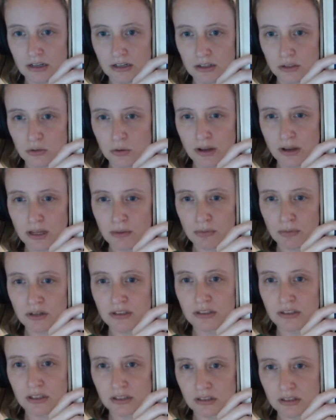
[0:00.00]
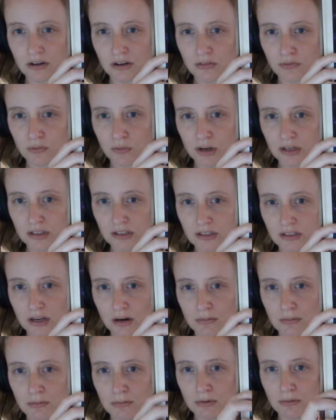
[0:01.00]
Twilight Princess stuff was, because I
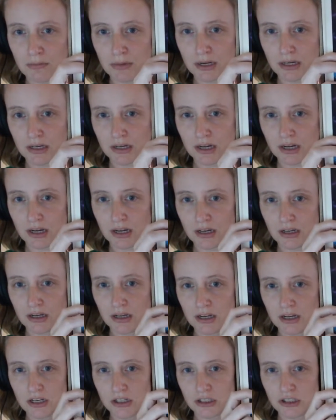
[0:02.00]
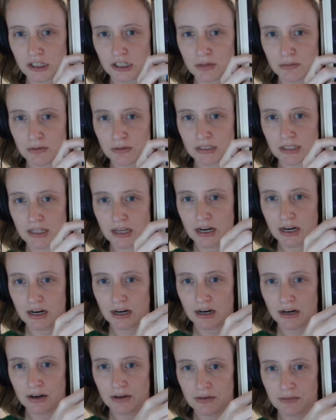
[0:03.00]
remember Midna. She was there.